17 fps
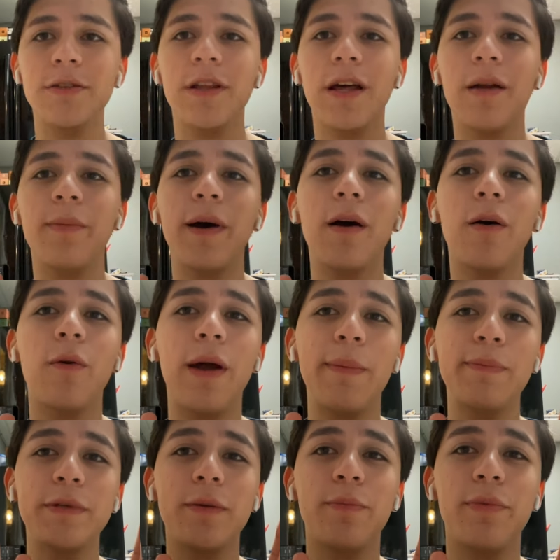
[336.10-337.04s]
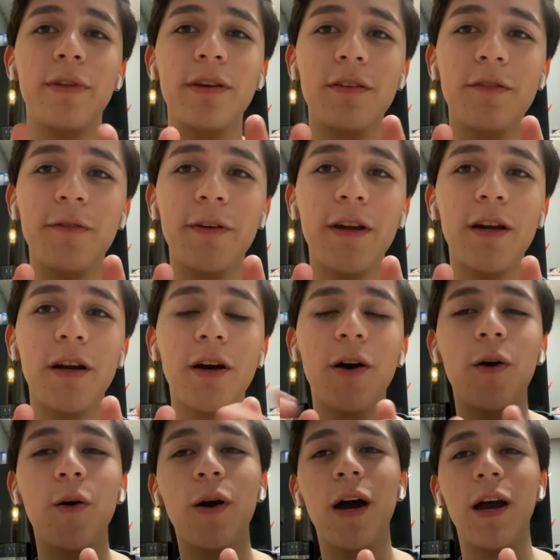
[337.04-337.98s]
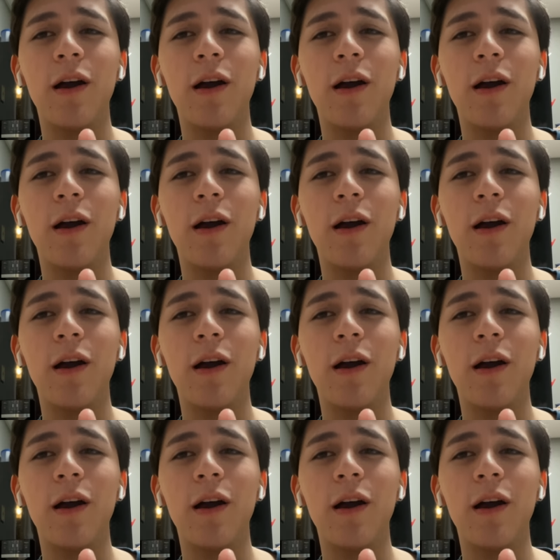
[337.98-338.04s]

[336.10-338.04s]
so that about wraps up this video.